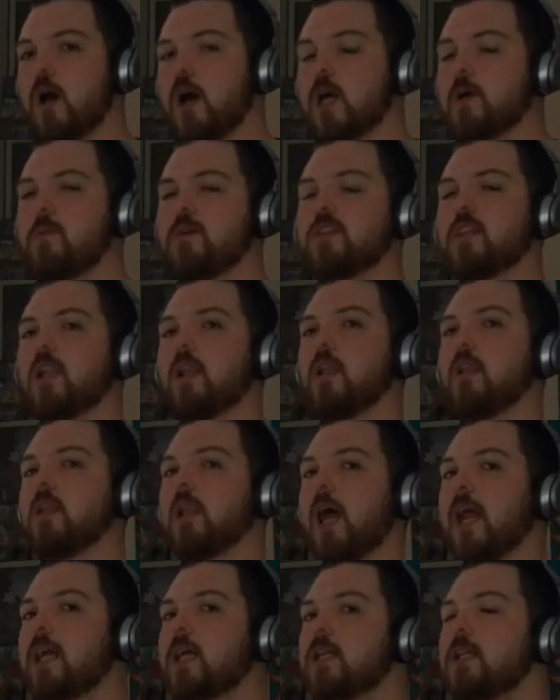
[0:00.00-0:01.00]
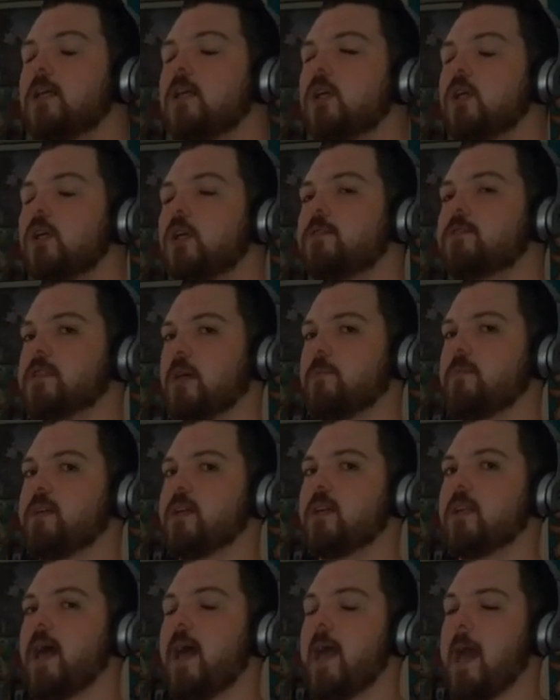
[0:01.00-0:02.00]
talking about the likelihood of
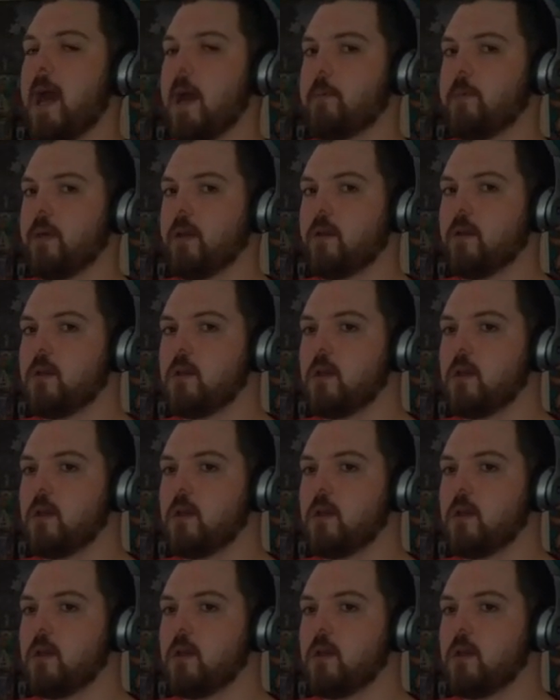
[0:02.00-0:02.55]
something to happen.